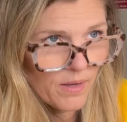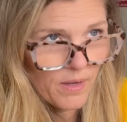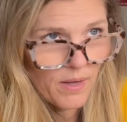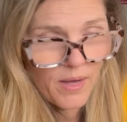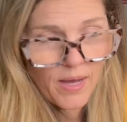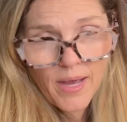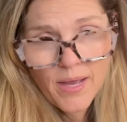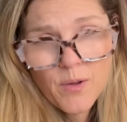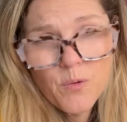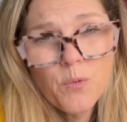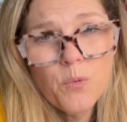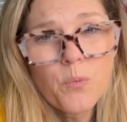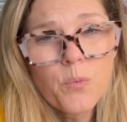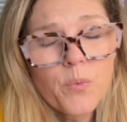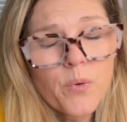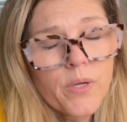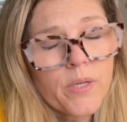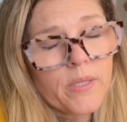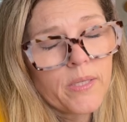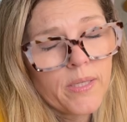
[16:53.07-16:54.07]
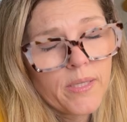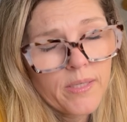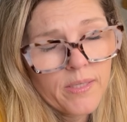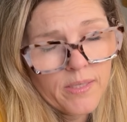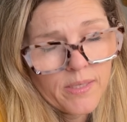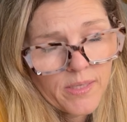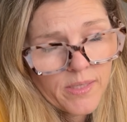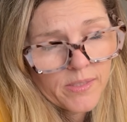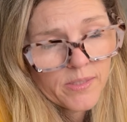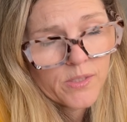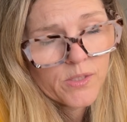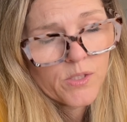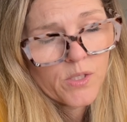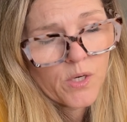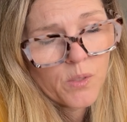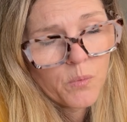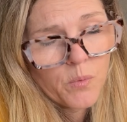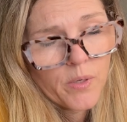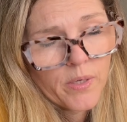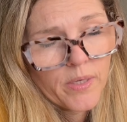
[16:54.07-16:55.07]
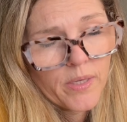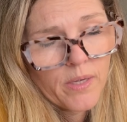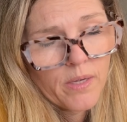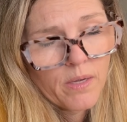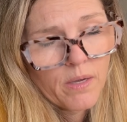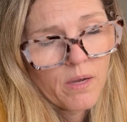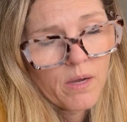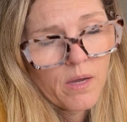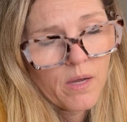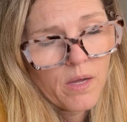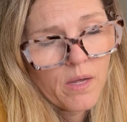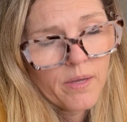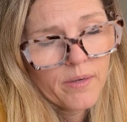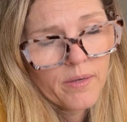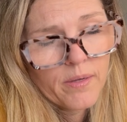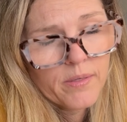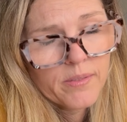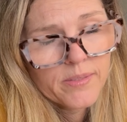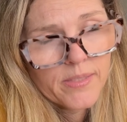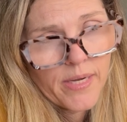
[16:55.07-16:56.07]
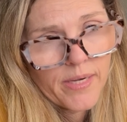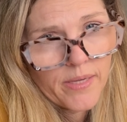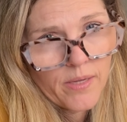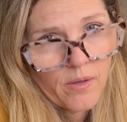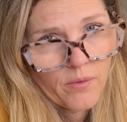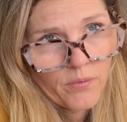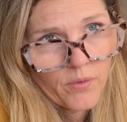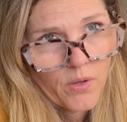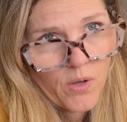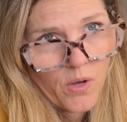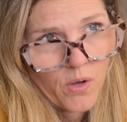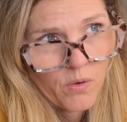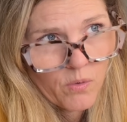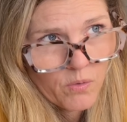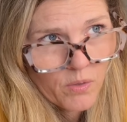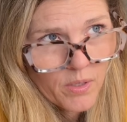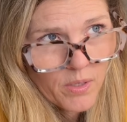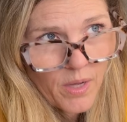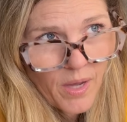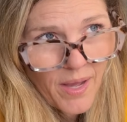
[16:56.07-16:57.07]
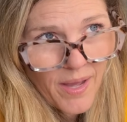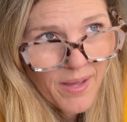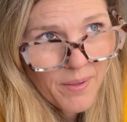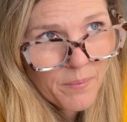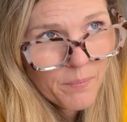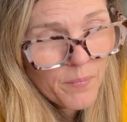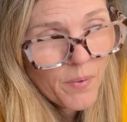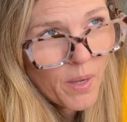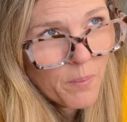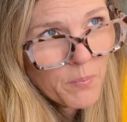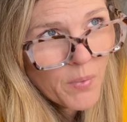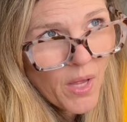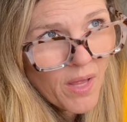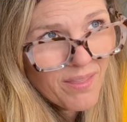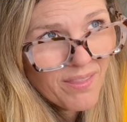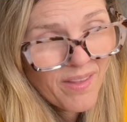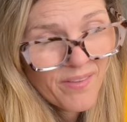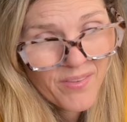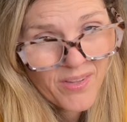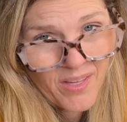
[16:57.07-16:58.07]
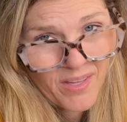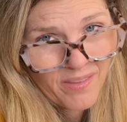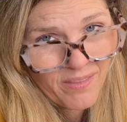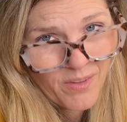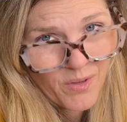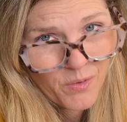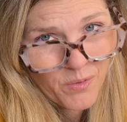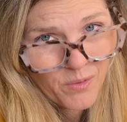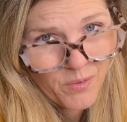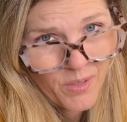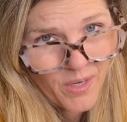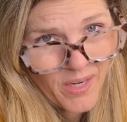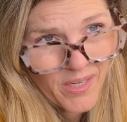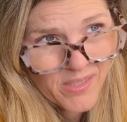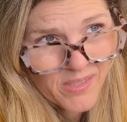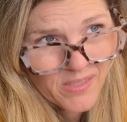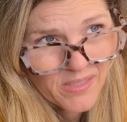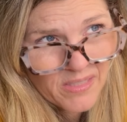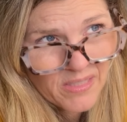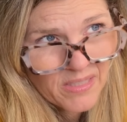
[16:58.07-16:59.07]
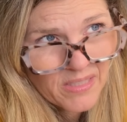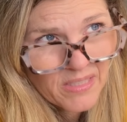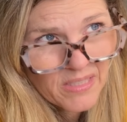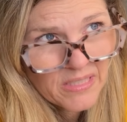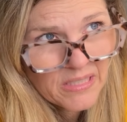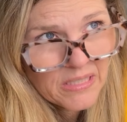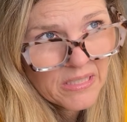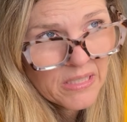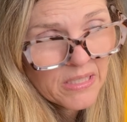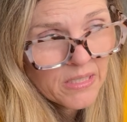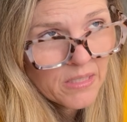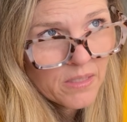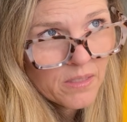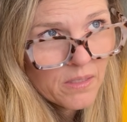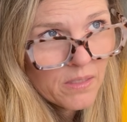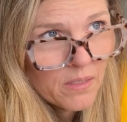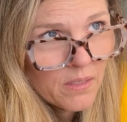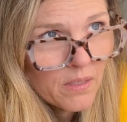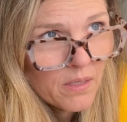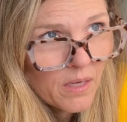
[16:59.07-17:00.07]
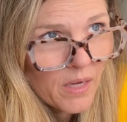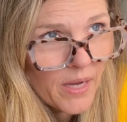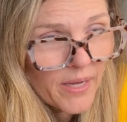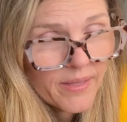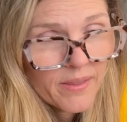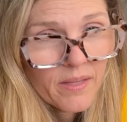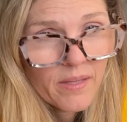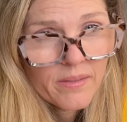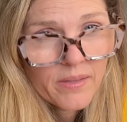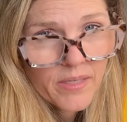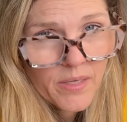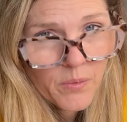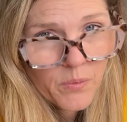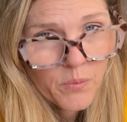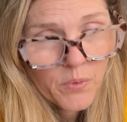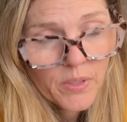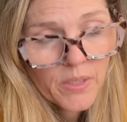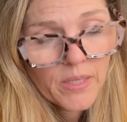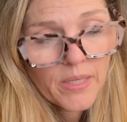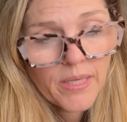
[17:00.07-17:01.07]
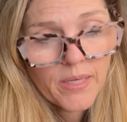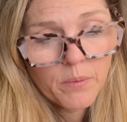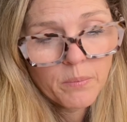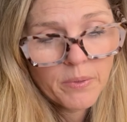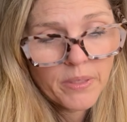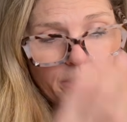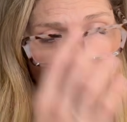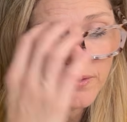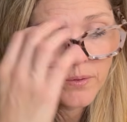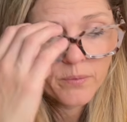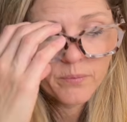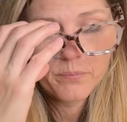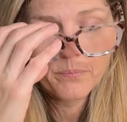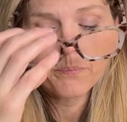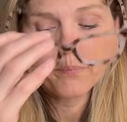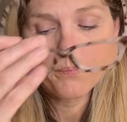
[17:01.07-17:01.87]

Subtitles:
I really need to start working on Teddy on the Go. I'm not loving it though, you guys. I thought that I would really like it, but I don't.